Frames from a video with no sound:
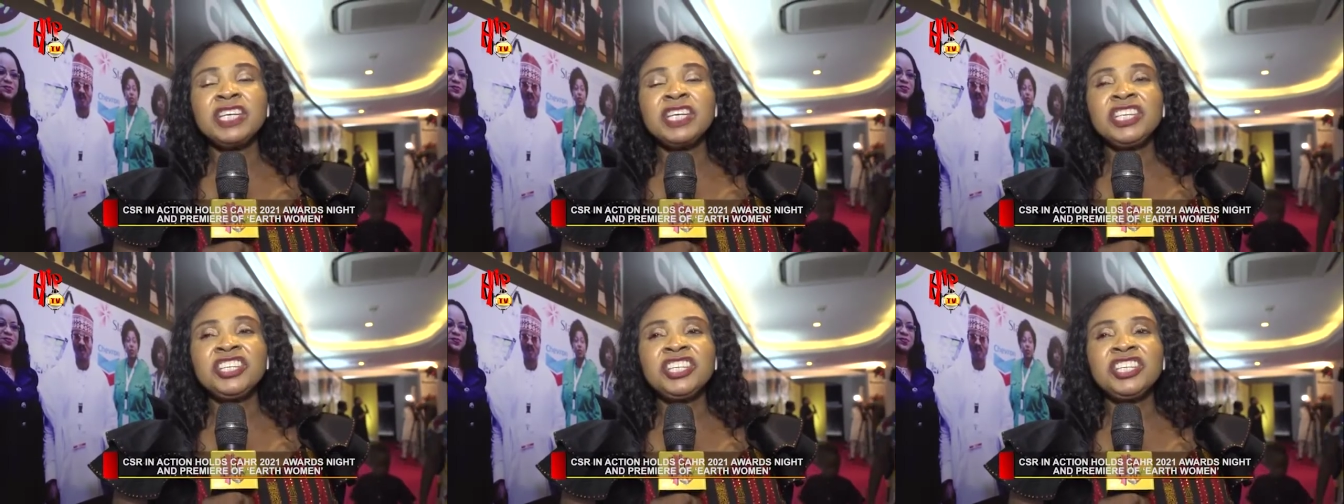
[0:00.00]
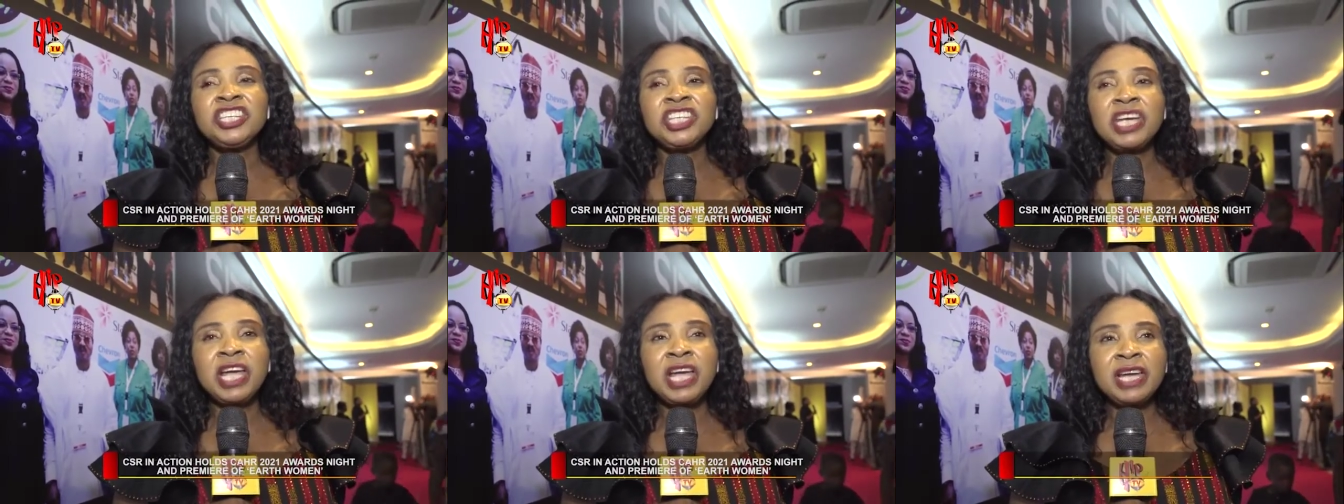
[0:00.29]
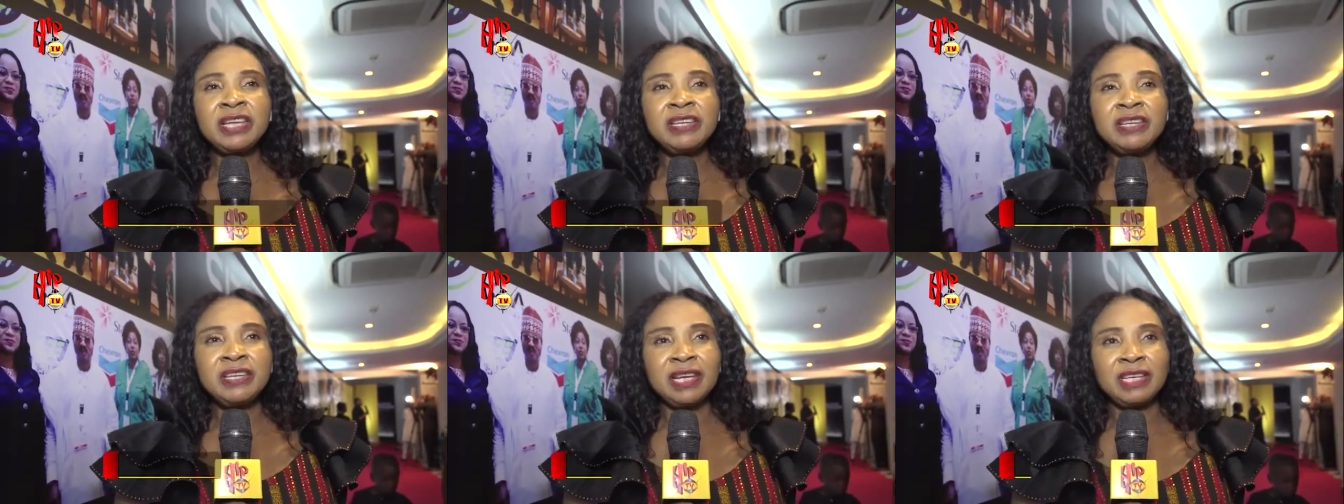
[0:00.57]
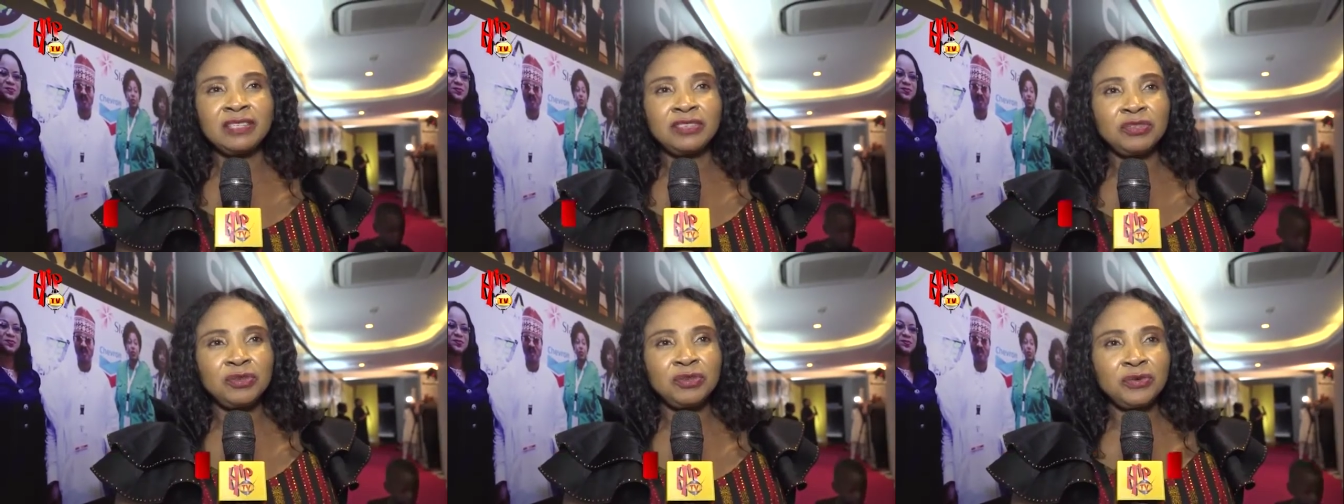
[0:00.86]
shared
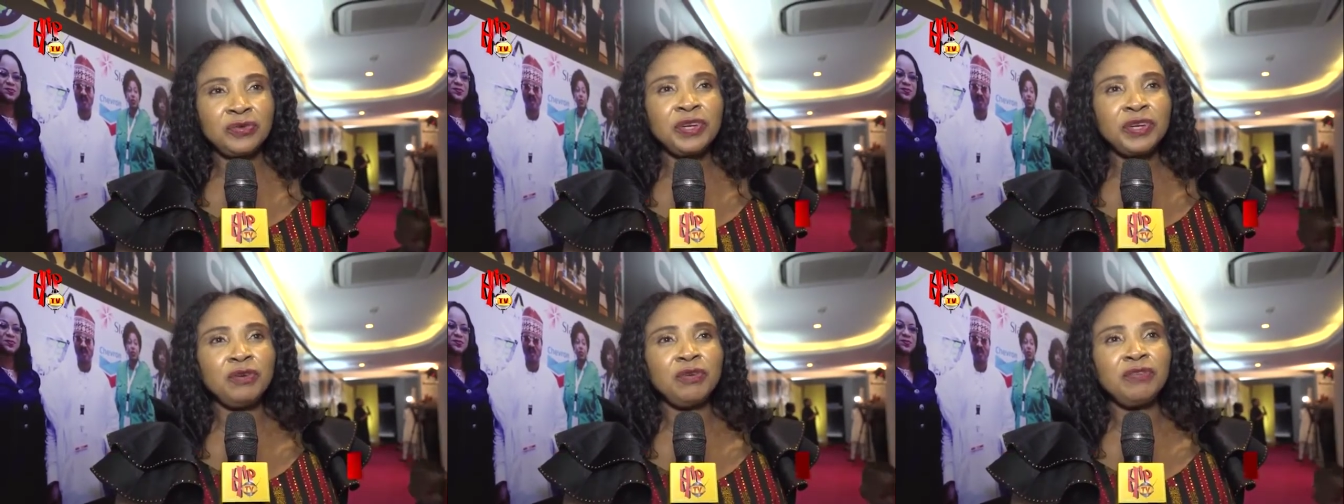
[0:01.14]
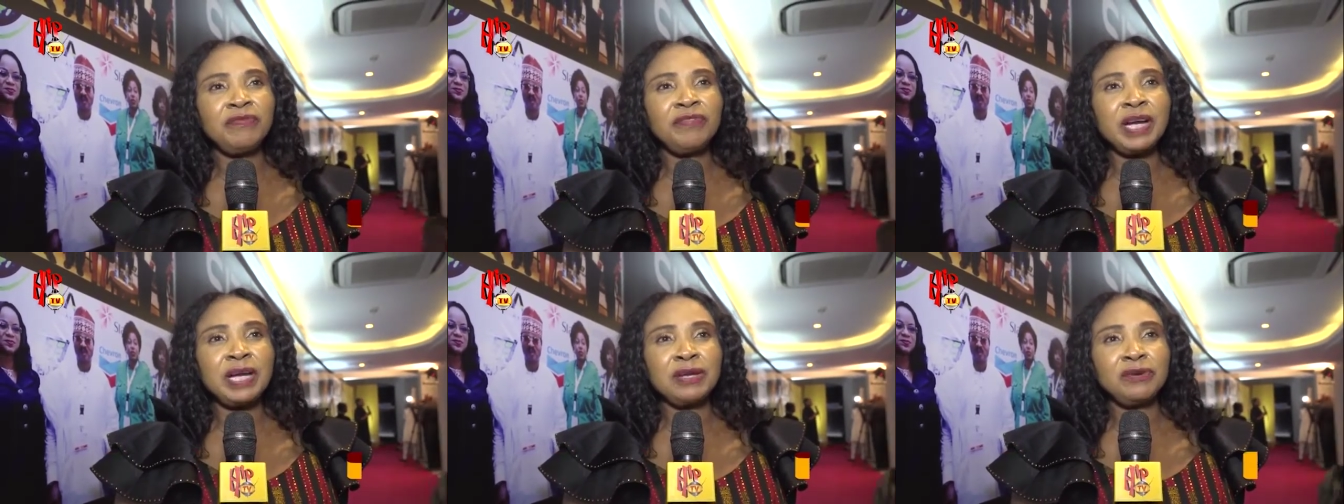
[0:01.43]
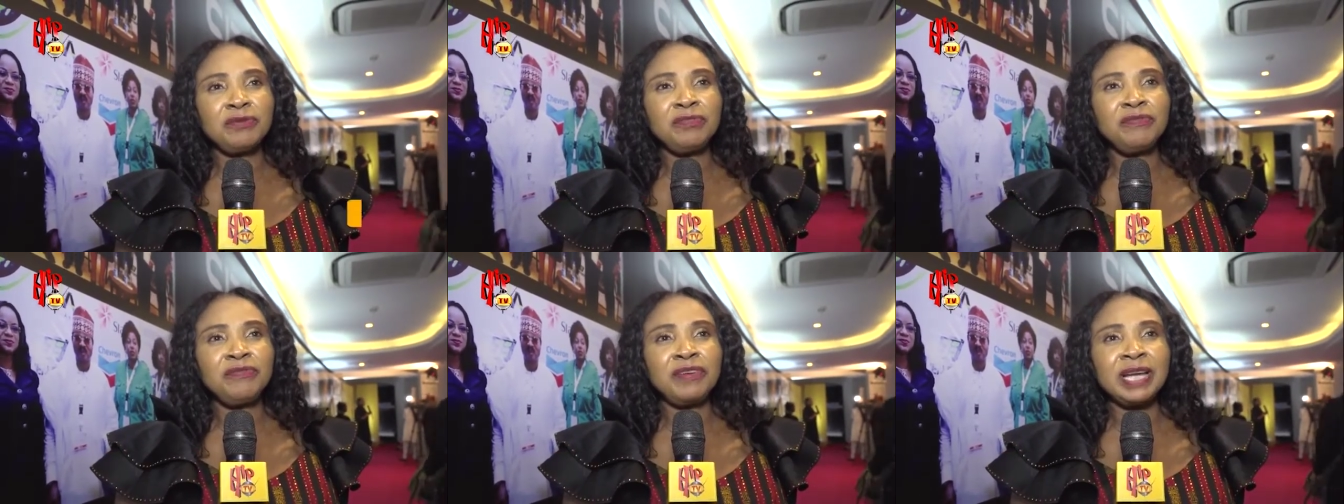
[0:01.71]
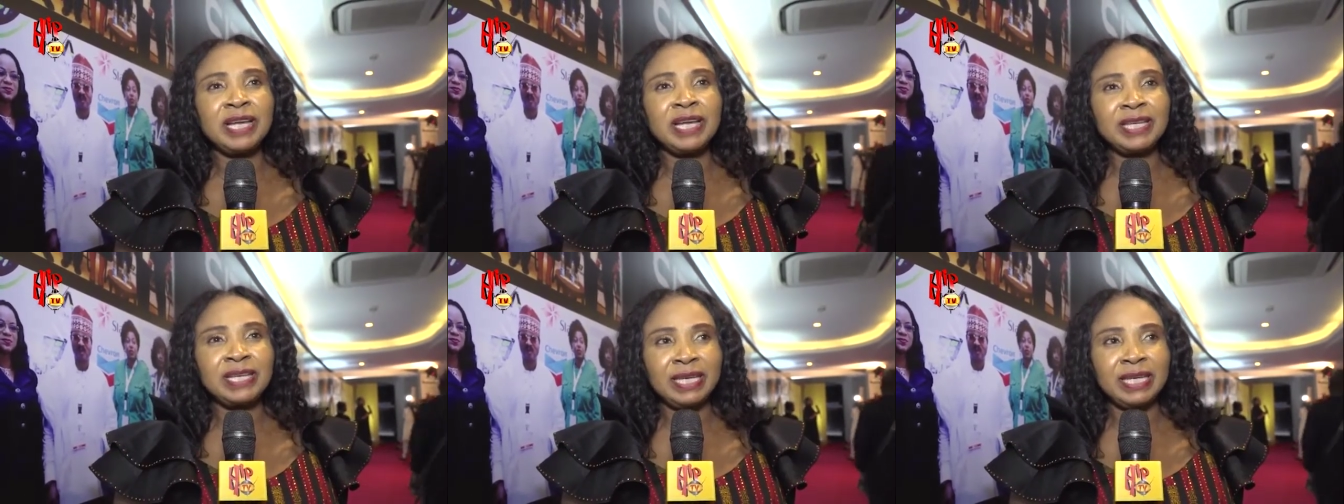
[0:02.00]
their story over and over
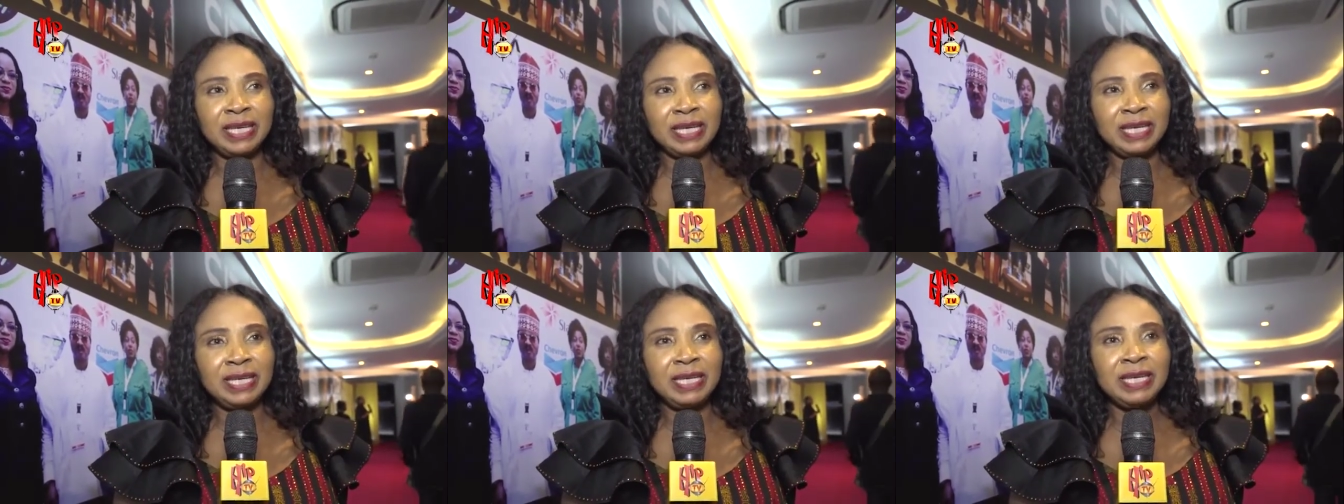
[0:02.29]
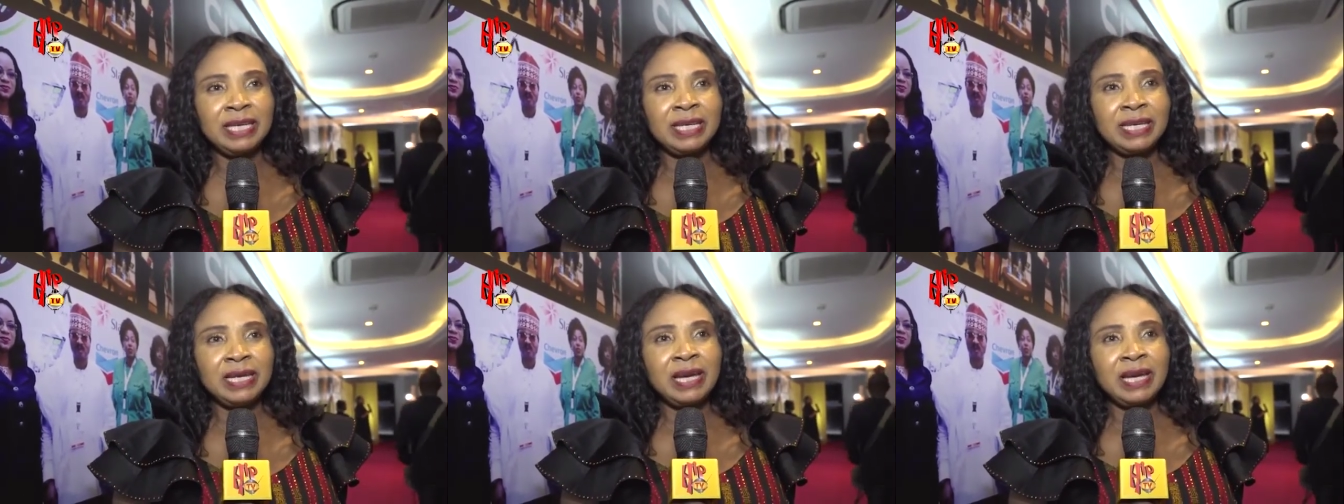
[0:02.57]
again,